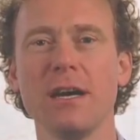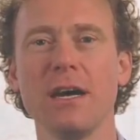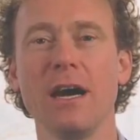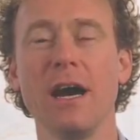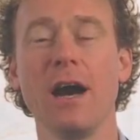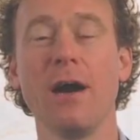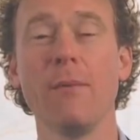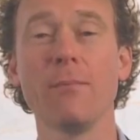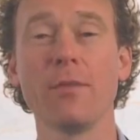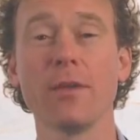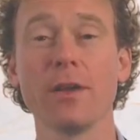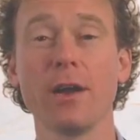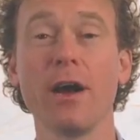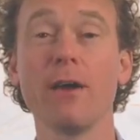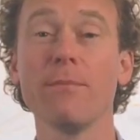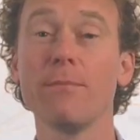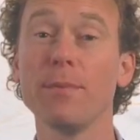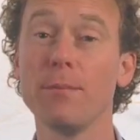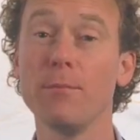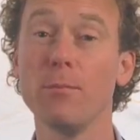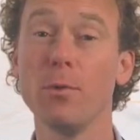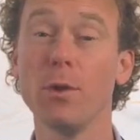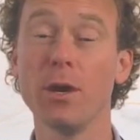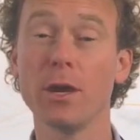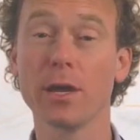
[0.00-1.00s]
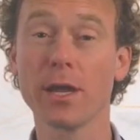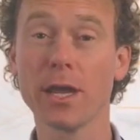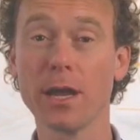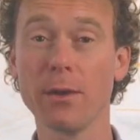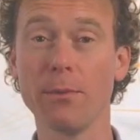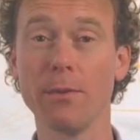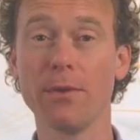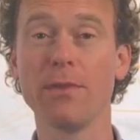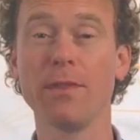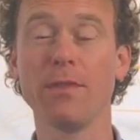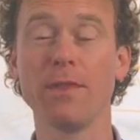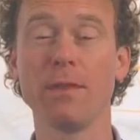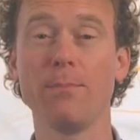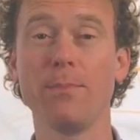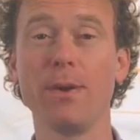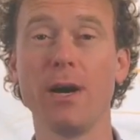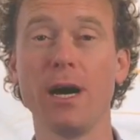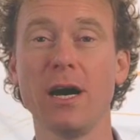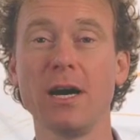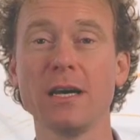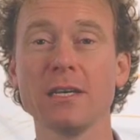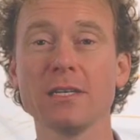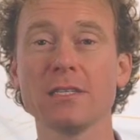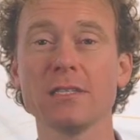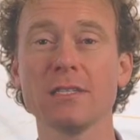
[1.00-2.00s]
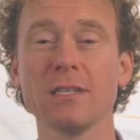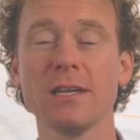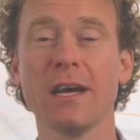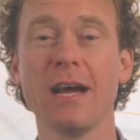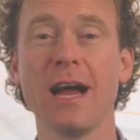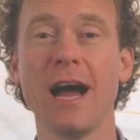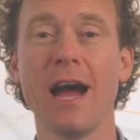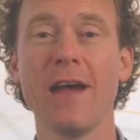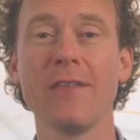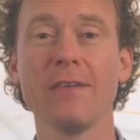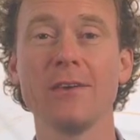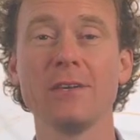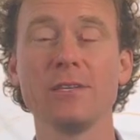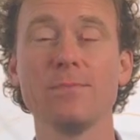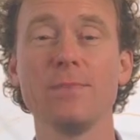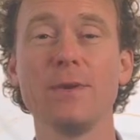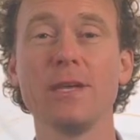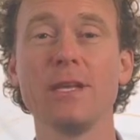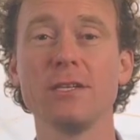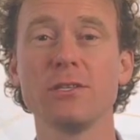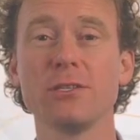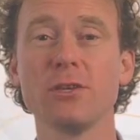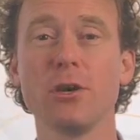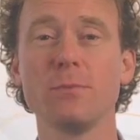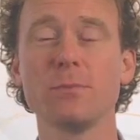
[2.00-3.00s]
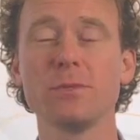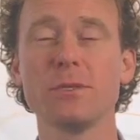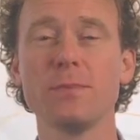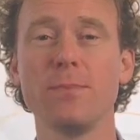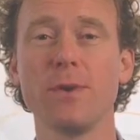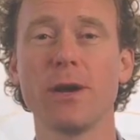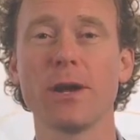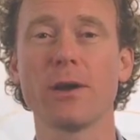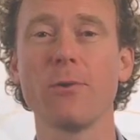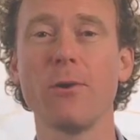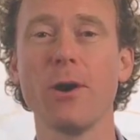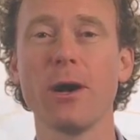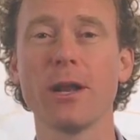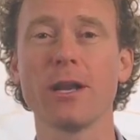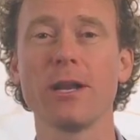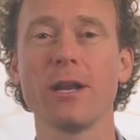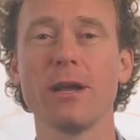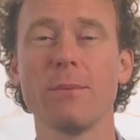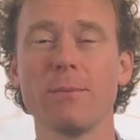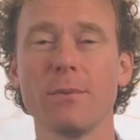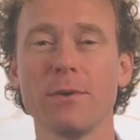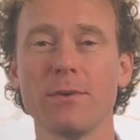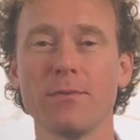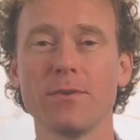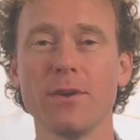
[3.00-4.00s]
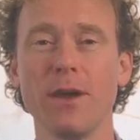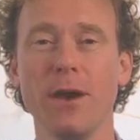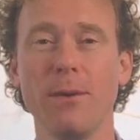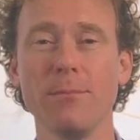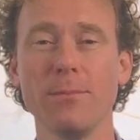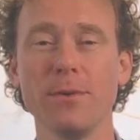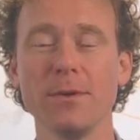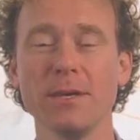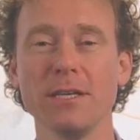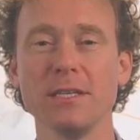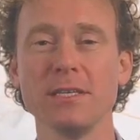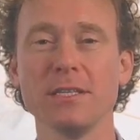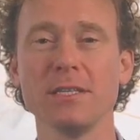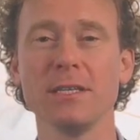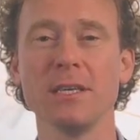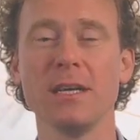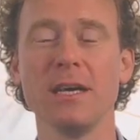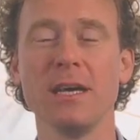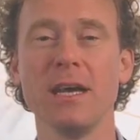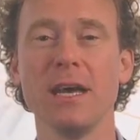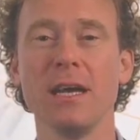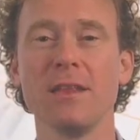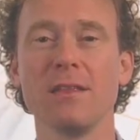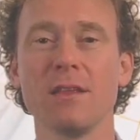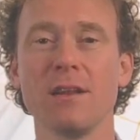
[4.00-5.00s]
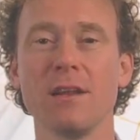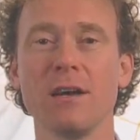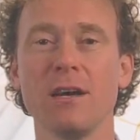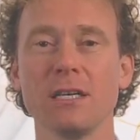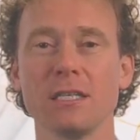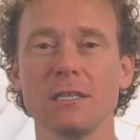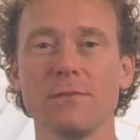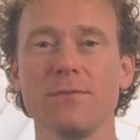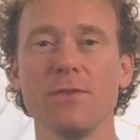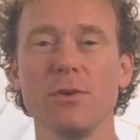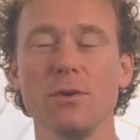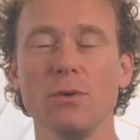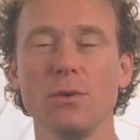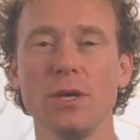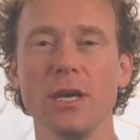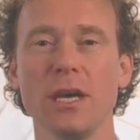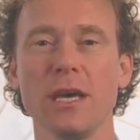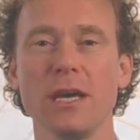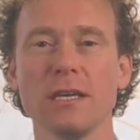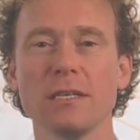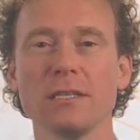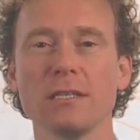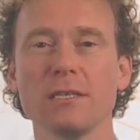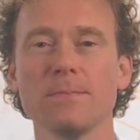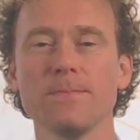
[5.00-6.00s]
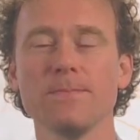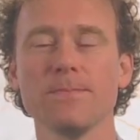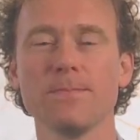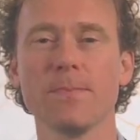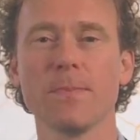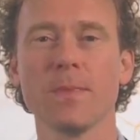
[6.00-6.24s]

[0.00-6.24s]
that I've been working with in the past and that has been adopted by quite a number of companies in the last few years.